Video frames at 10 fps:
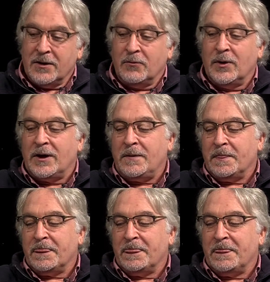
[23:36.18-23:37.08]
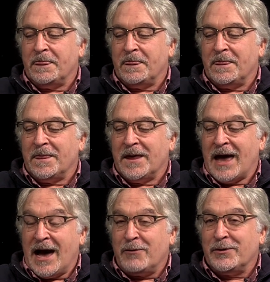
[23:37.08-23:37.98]
Well,
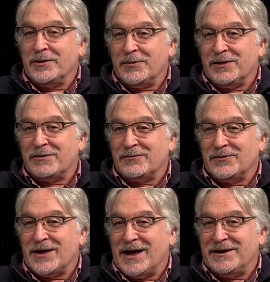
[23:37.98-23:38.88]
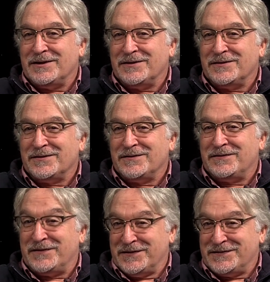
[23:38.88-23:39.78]
Howie went through that
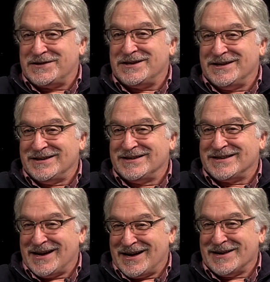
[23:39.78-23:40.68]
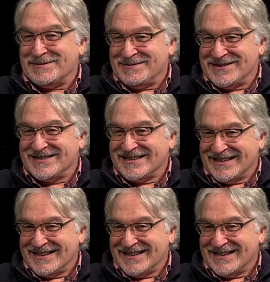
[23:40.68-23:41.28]
15 times.